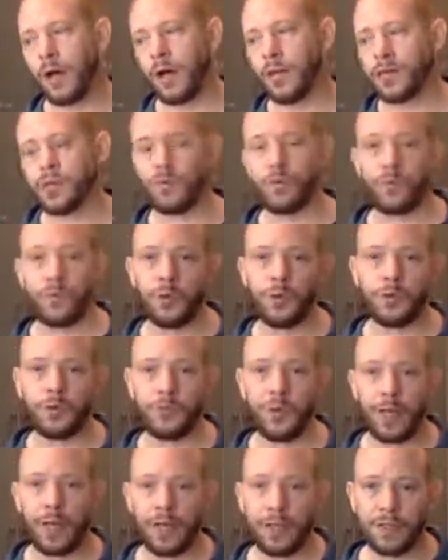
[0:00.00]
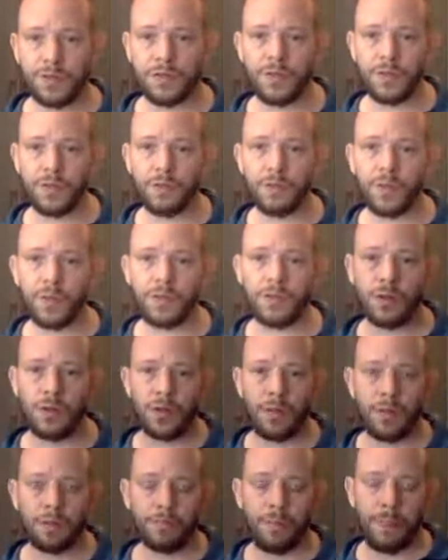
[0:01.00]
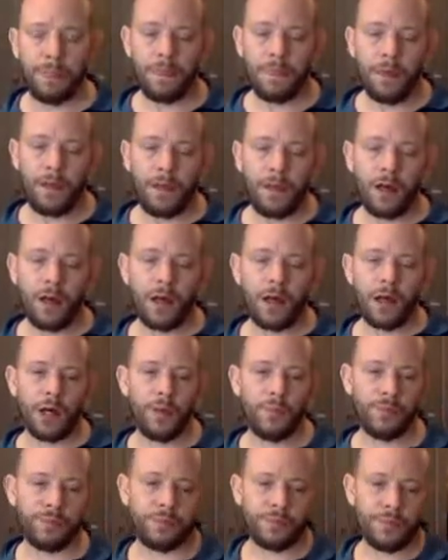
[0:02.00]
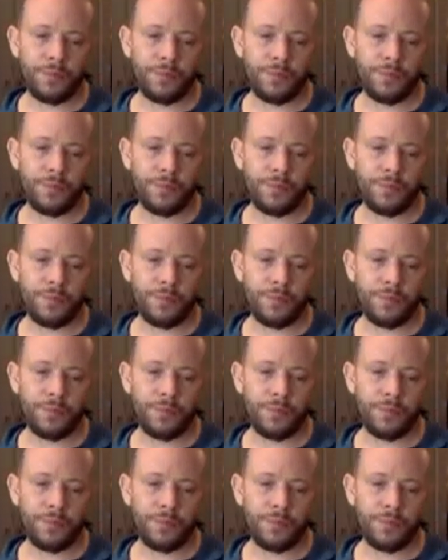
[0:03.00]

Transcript: to remove an axe from a target, and